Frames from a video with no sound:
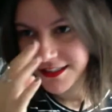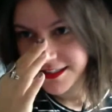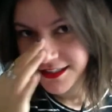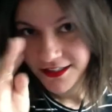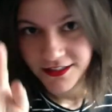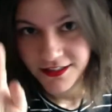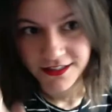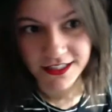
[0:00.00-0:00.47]

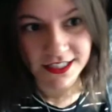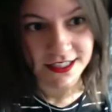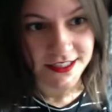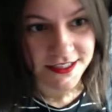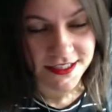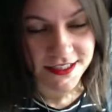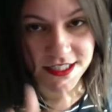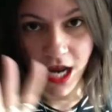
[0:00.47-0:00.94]

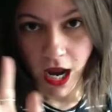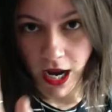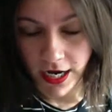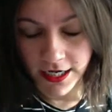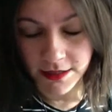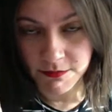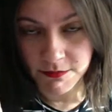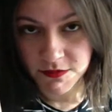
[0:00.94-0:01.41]
These
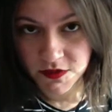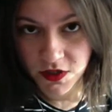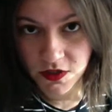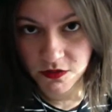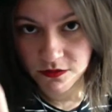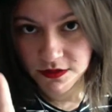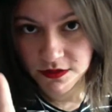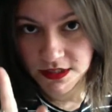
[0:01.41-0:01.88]
time
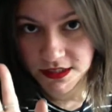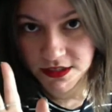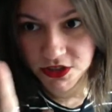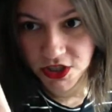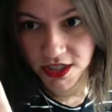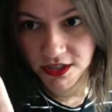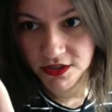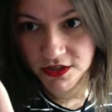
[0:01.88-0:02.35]
zones and
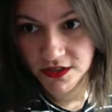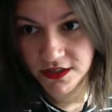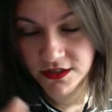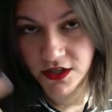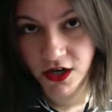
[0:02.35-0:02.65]
changes